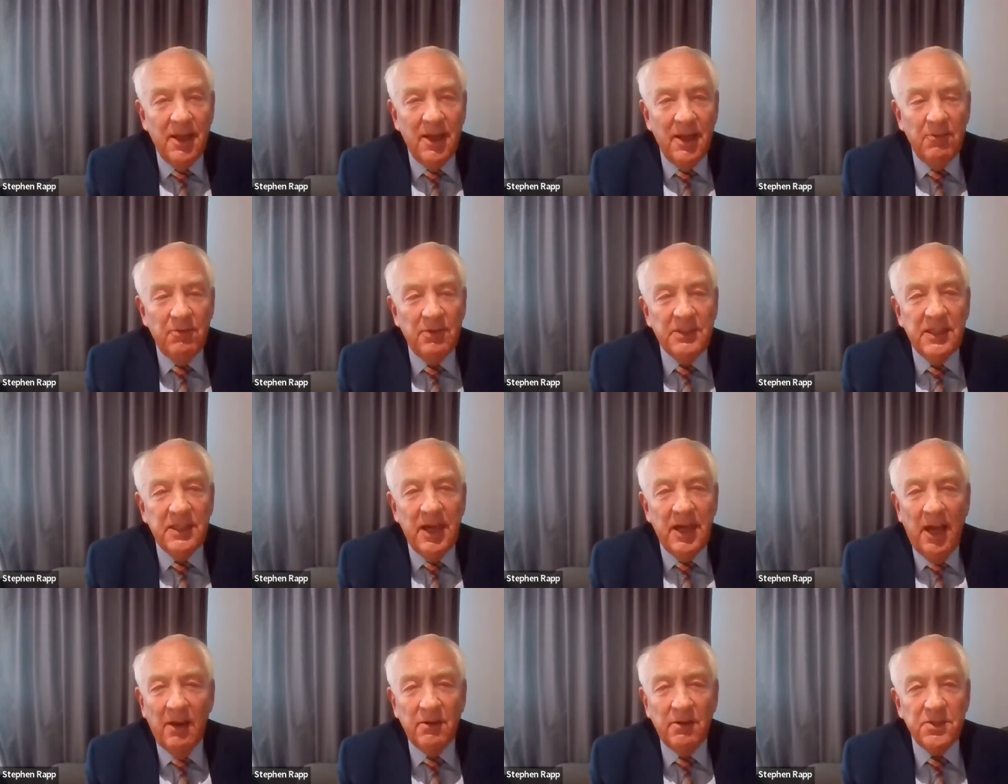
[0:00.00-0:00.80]
It was
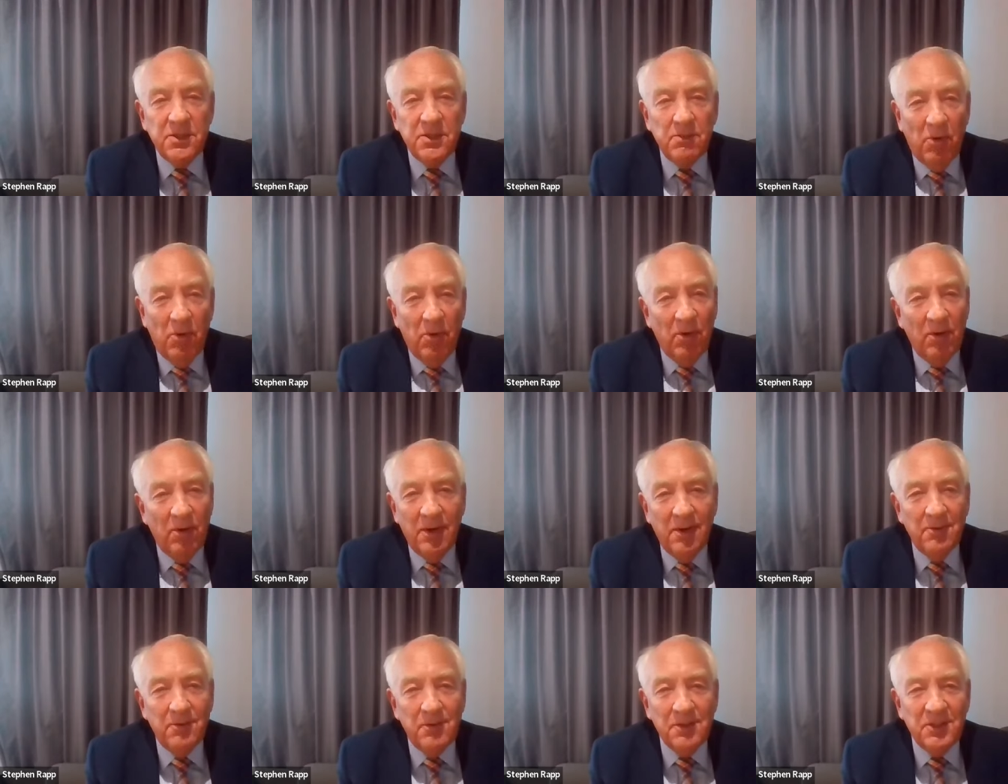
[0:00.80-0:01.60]
the air
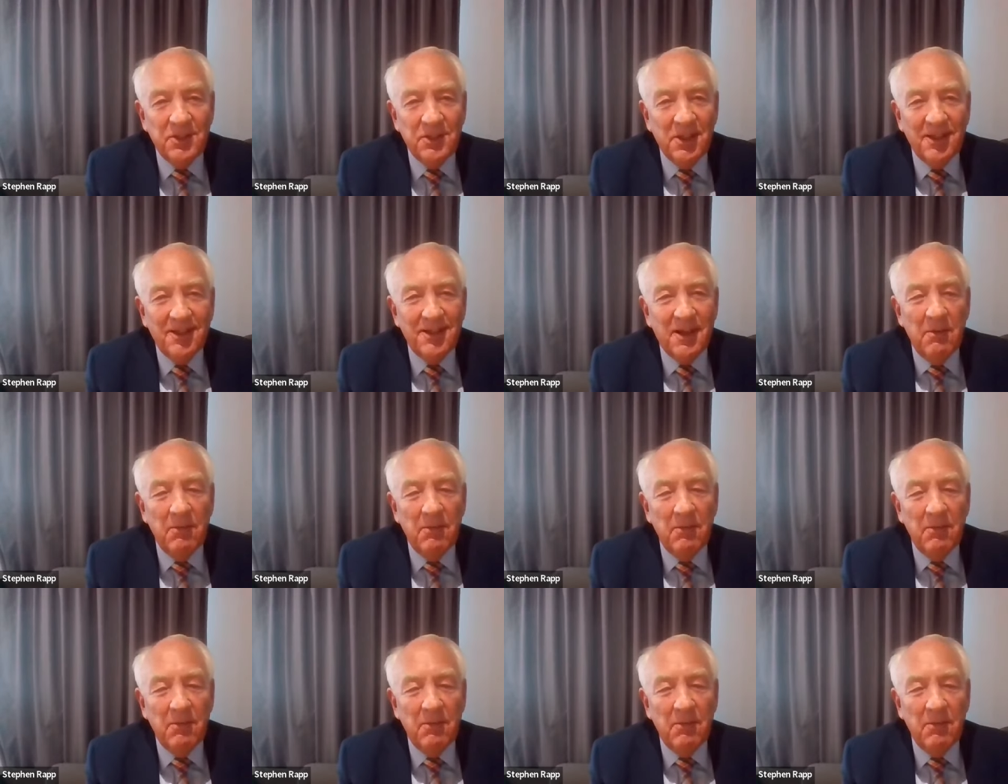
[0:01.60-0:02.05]
support. It was the